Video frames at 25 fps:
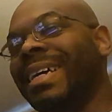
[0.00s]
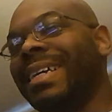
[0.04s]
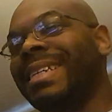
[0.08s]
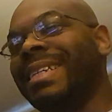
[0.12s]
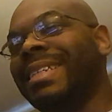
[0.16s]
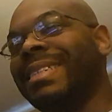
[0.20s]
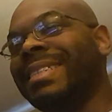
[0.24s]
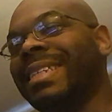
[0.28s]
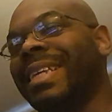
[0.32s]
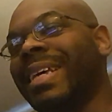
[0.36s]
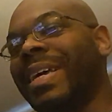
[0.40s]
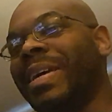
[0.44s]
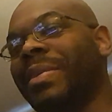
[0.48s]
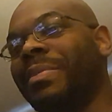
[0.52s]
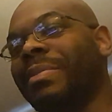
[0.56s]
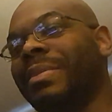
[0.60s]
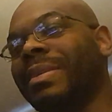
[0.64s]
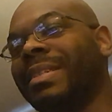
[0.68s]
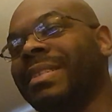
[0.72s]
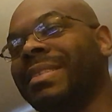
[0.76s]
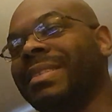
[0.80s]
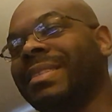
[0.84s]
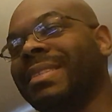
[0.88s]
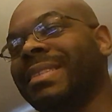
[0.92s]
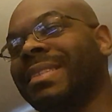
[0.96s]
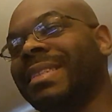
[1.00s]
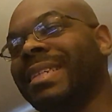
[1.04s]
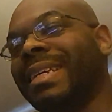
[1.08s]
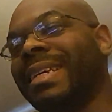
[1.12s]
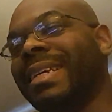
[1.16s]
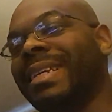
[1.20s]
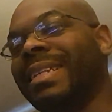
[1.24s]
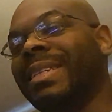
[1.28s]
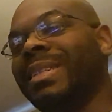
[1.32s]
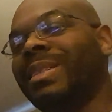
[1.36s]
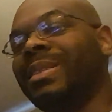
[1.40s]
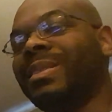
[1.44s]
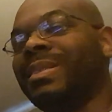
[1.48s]
this game looks
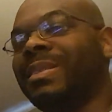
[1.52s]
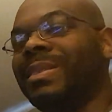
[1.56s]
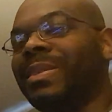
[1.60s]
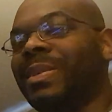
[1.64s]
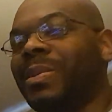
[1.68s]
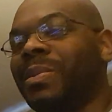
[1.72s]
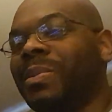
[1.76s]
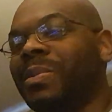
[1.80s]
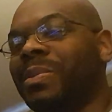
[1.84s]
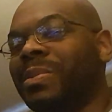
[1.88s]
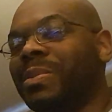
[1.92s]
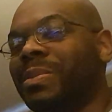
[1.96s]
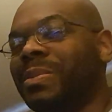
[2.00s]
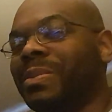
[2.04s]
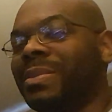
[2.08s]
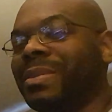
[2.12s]
so